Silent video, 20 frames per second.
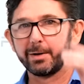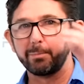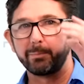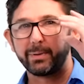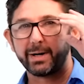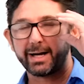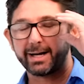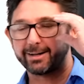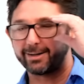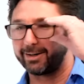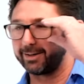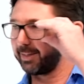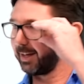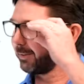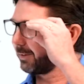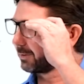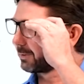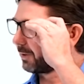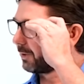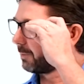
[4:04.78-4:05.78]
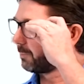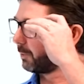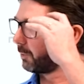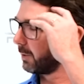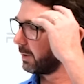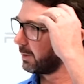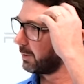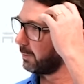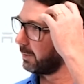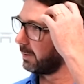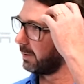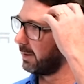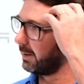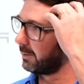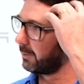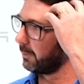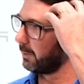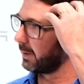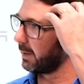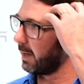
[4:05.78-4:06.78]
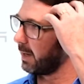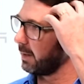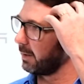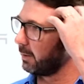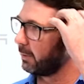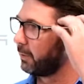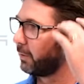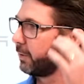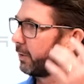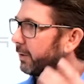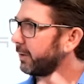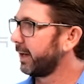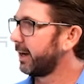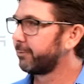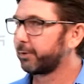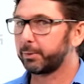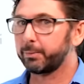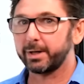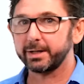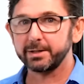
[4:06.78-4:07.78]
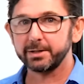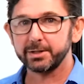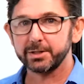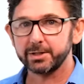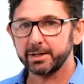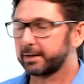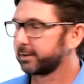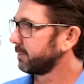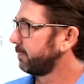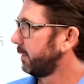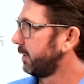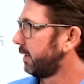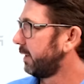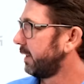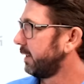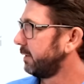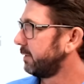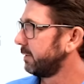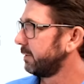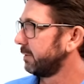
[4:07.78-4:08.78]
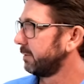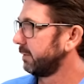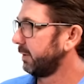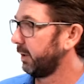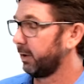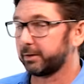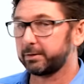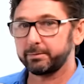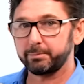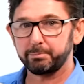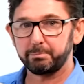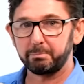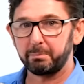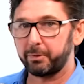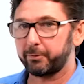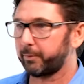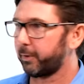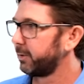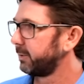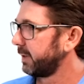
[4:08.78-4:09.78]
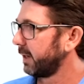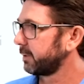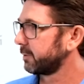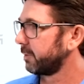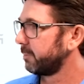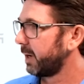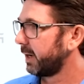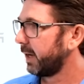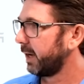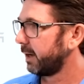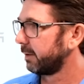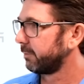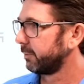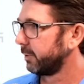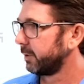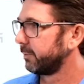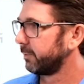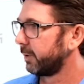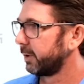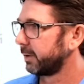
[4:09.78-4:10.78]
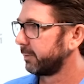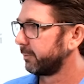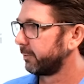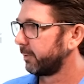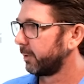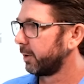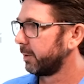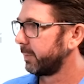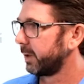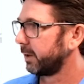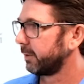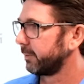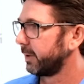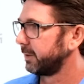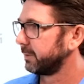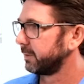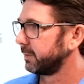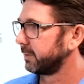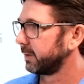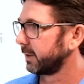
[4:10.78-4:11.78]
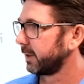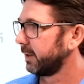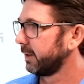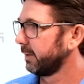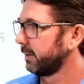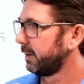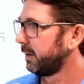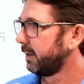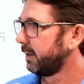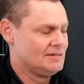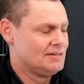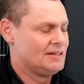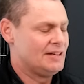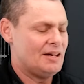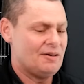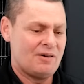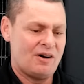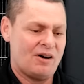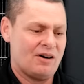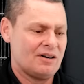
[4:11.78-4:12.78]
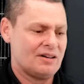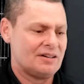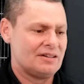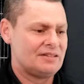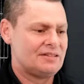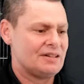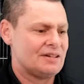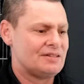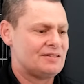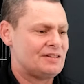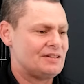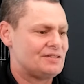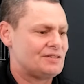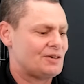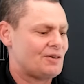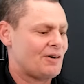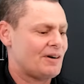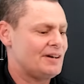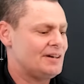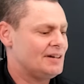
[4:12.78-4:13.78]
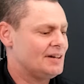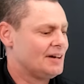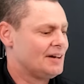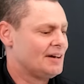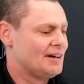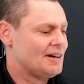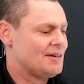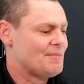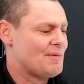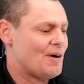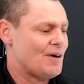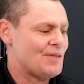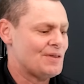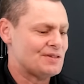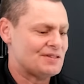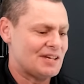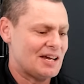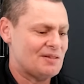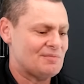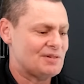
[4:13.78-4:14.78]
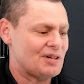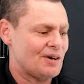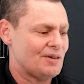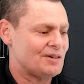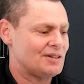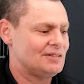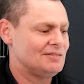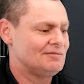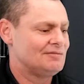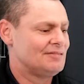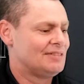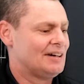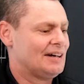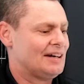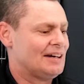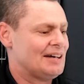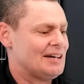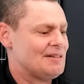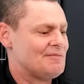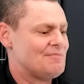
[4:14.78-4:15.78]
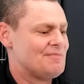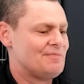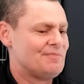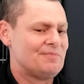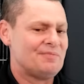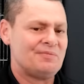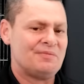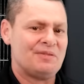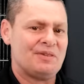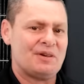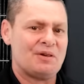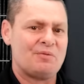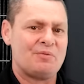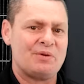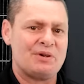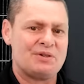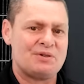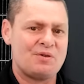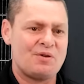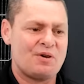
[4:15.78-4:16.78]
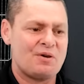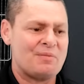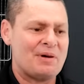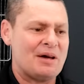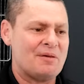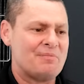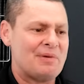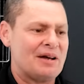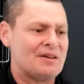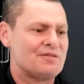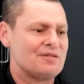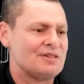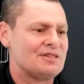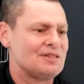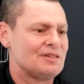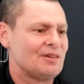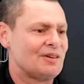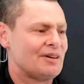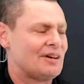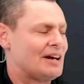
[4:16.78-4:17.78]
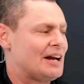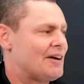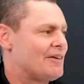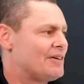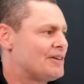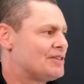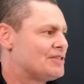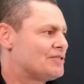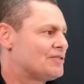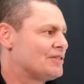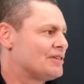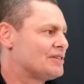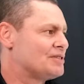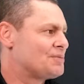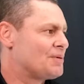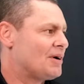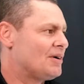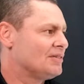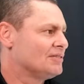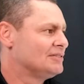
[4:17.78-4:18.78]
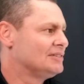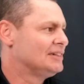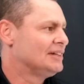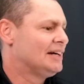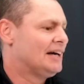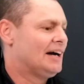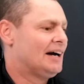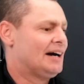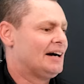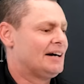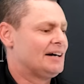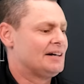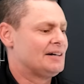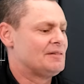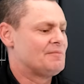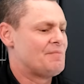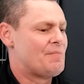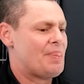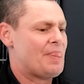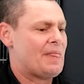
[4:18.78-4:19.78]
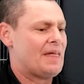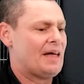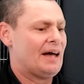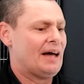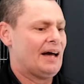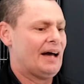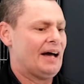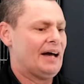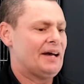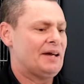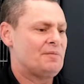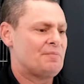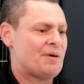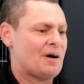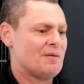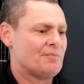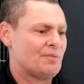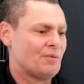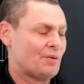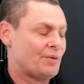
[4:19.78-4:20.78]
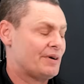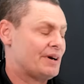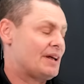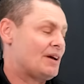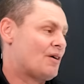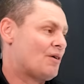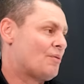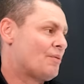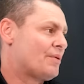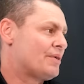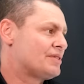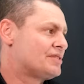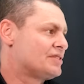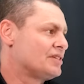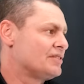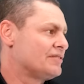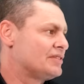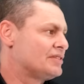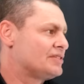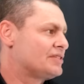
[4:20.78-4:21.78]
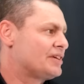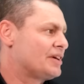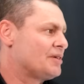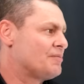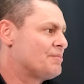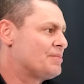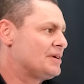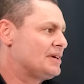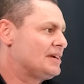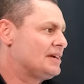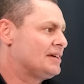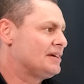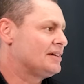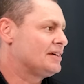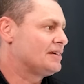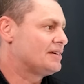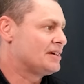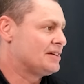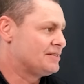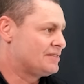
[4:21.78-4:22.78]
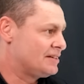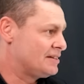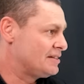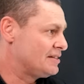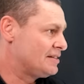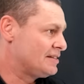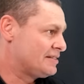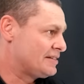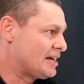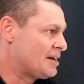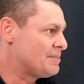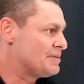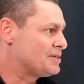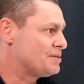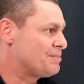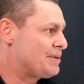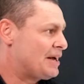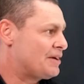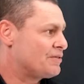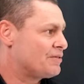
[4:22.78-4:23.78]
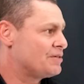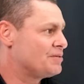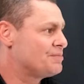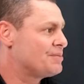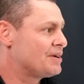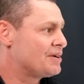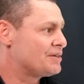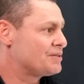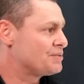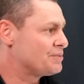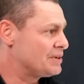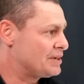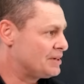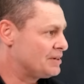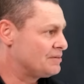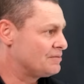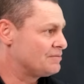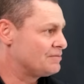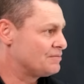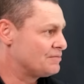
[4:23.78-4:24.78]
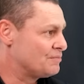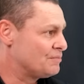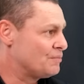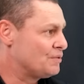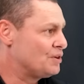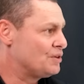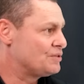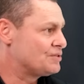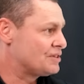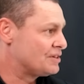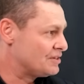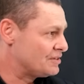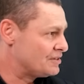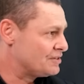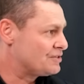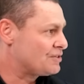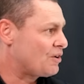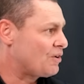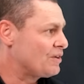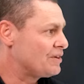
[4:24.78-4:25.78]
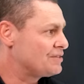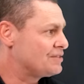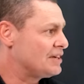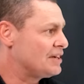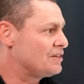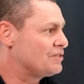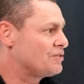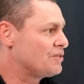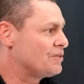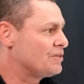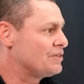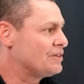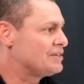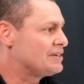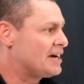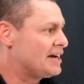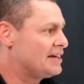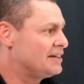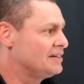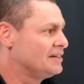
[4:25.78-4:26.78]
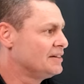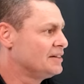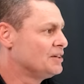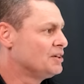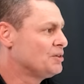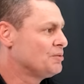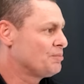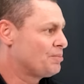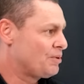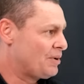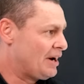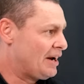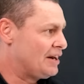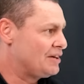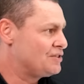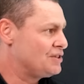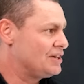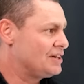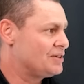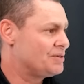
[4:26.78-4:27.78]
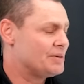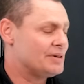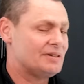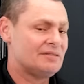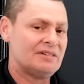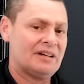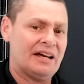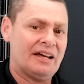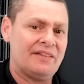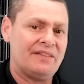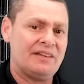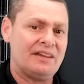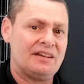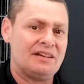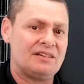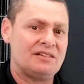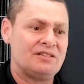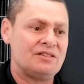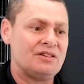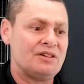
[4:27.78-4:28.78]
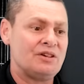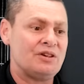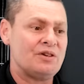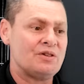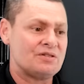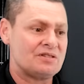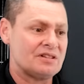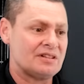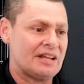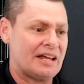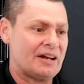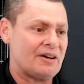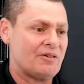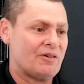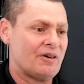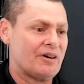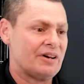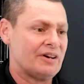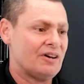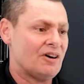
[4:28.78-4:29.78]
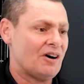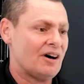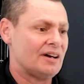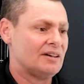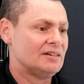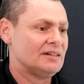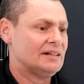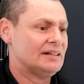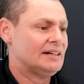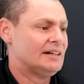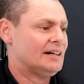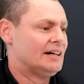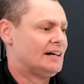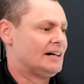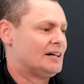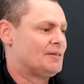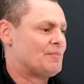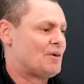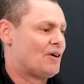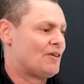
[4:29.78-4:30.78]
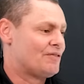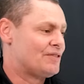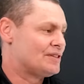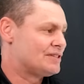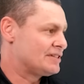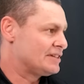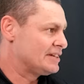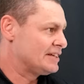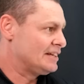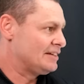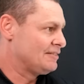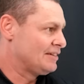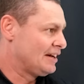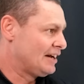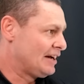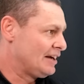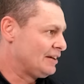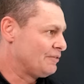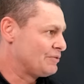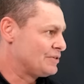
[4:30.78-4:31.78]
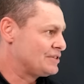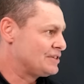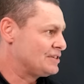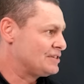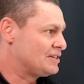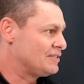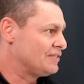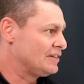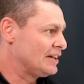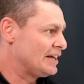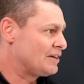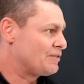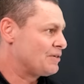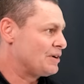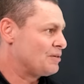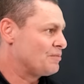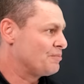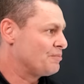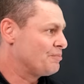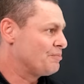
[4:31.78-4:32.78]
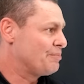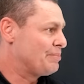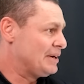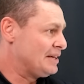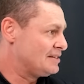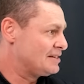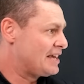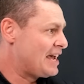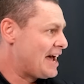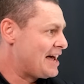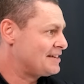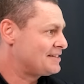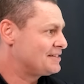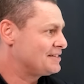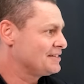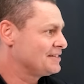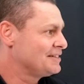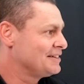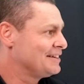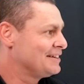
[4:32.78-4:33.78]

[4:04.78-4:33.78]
But I think there's a lot more into that. Not everyone just buys, you know, throws extra money out for environmental reasons, okay? Yep, I don't disagree. On the same token, you know, we talk about batteries a lot in our industry as well. A heat pump or any hot water service can be considered the same as a battery because we can use it as a solar sink during the day, put energy into it, and then use it later on at night. Obviously, resistive electric beats gas